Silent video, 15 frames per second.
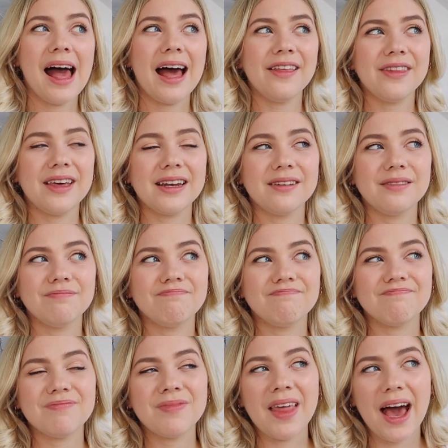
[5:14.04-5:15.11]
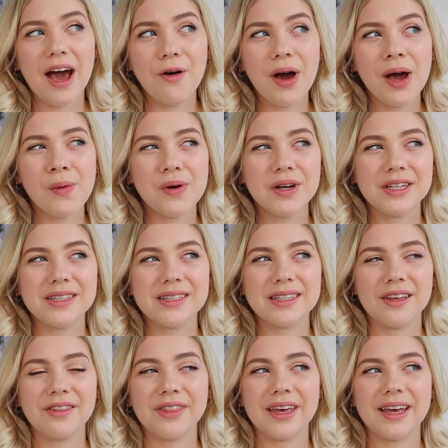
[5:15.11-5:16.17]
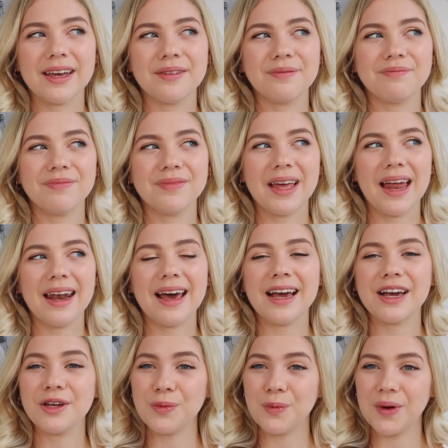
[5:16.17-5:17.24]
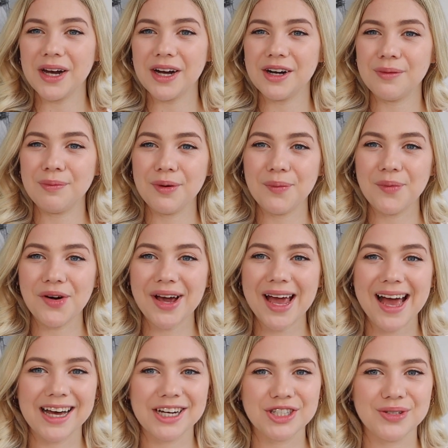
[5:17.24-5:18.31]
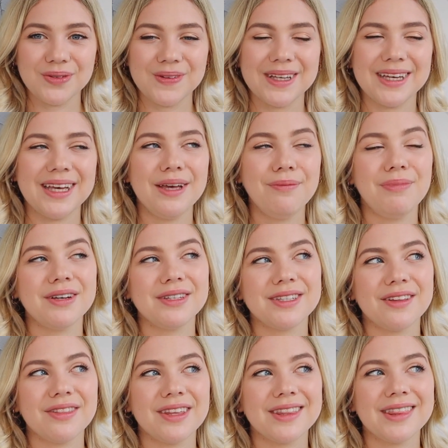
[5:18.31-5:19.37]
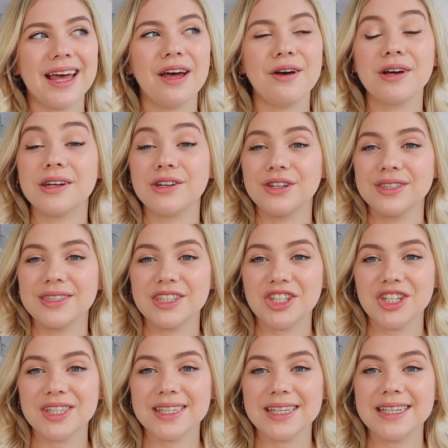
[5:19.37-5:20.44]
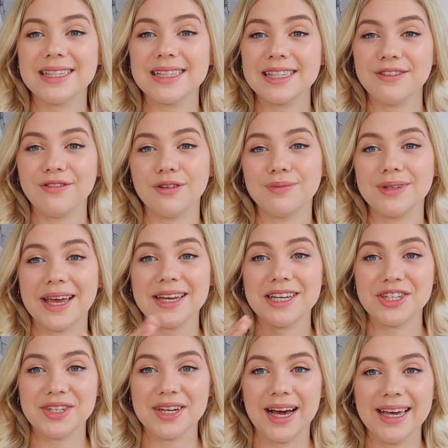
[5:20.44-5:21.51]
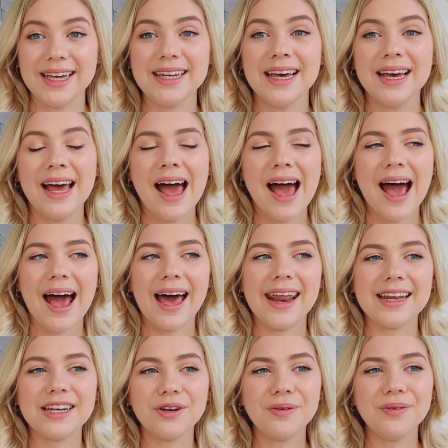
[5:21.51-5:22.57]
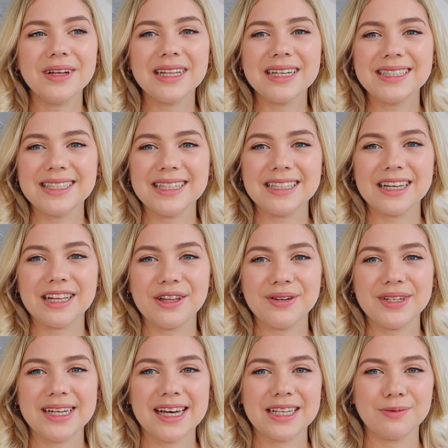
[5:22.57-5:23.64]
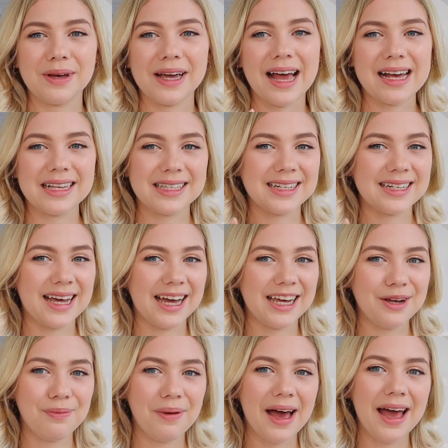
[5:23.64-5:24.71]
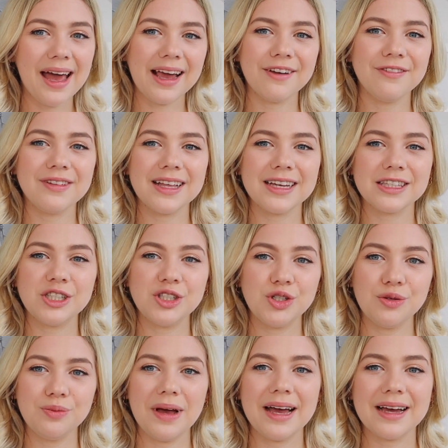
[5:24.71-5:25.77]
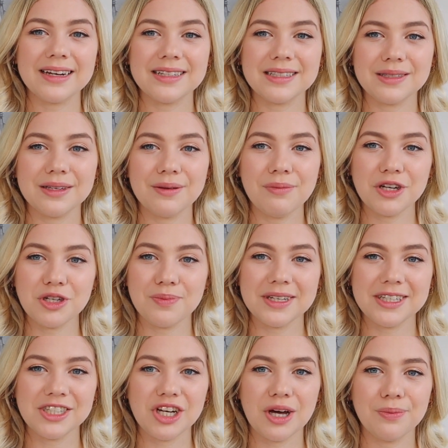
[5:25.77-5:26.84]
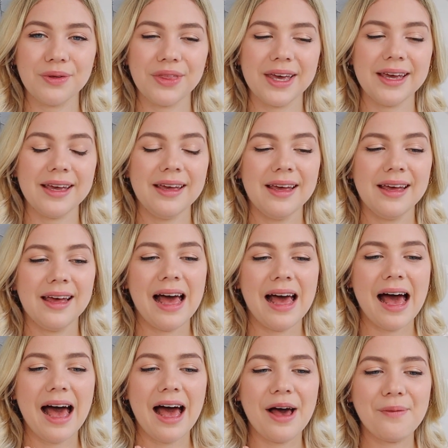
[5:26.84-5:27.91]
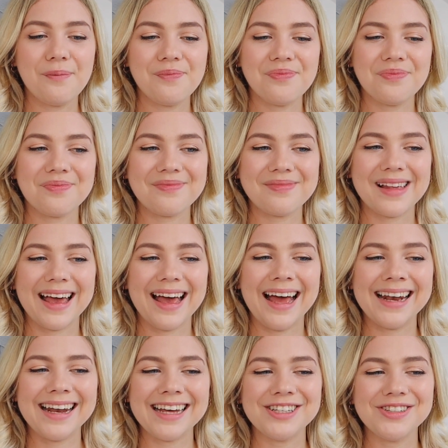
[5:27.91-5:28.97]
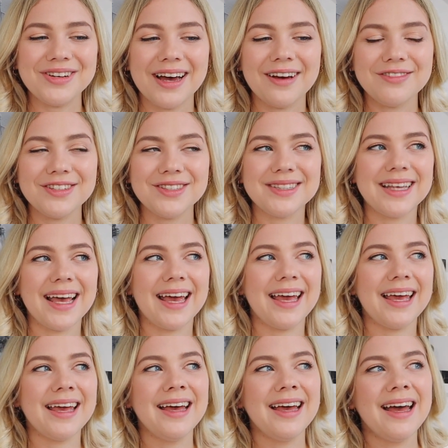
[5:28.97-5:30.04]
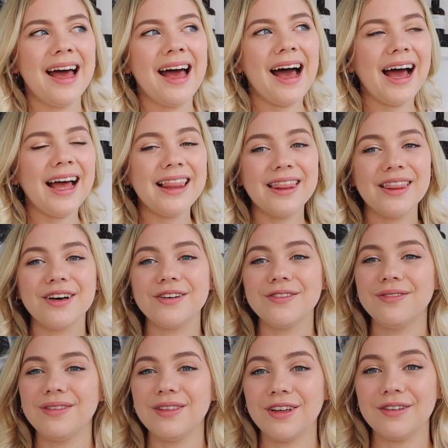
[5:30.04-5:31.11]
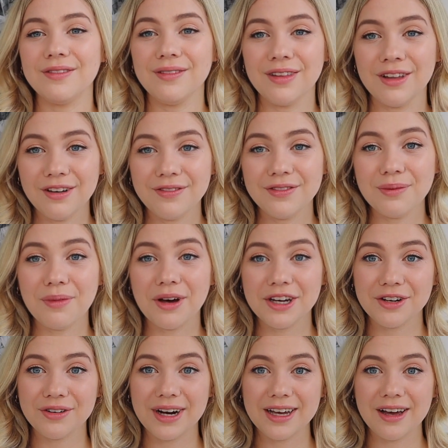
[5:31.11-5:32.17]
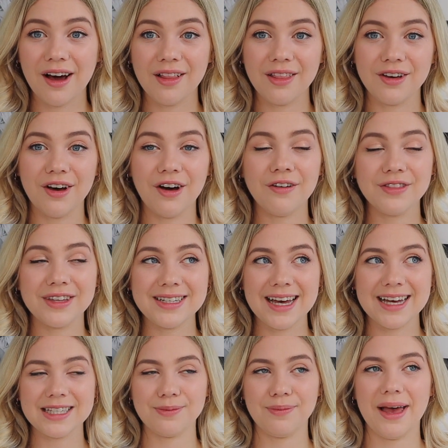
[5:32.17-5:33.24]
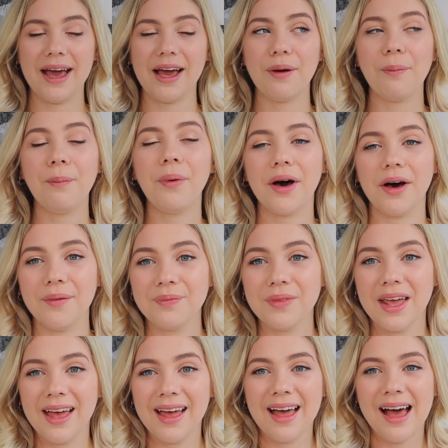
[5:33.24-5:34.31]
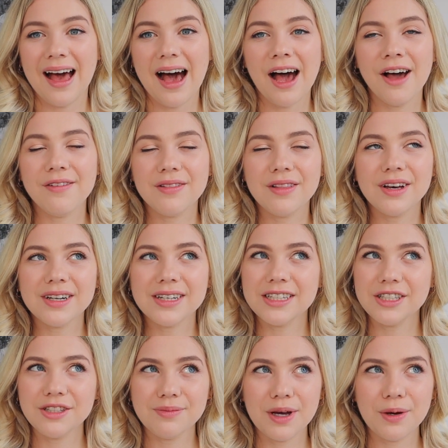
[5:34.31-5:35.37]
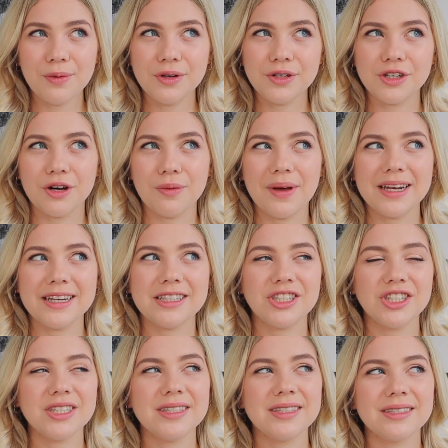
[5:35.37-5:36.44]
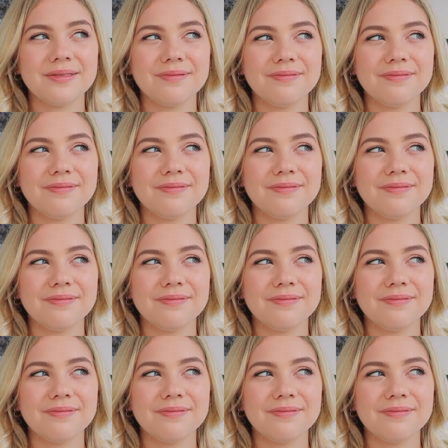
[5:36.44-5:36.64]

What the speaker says: And then now I wanted something that I could wear a bit more casually, but something that transitions easily from day to night. And I don't really see the Chloe Tess bag as a night bag. I feel like the Drew bag does a much better job with it. And I do have to say, I love, love, love the Mardi Gras color of the Tess bag. But I've looked into my wardrobe and it's just,